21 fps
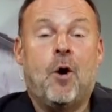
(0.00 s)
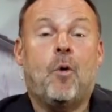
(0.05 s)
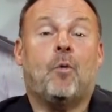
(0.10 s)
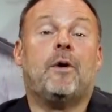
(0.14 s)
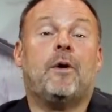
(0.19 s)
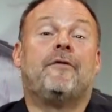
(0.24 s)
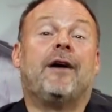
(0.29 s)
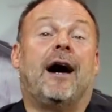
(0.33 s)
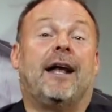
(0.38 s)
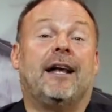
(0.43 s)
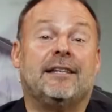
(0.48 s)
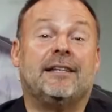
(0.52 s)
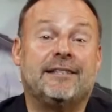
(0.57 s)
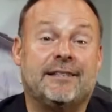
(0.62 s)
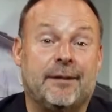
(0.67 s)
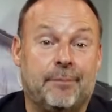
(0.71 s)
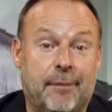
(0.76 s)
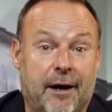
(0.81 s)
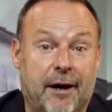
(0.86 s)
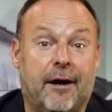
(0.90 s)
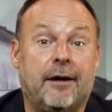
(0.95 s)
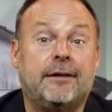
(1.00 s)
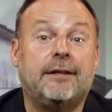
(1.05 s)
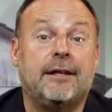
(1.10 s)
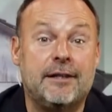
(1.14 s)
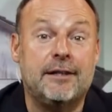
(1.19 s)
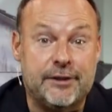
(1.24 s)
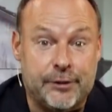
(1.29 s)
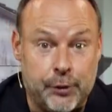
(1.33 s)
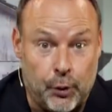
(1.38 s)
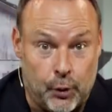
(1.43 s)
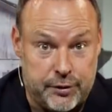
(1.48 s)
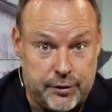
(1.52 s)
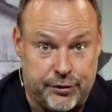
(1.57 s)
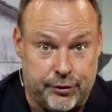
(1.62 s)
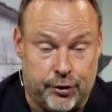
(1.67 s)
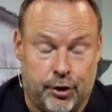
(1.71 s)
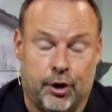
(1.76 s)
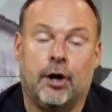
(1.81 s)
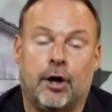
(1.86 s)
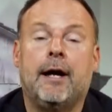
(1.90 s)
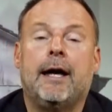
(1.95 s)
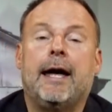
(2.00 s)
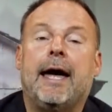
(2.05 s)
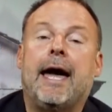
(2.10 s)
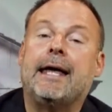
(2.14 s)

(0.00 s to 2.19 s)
We've got a Samaritan sorcerer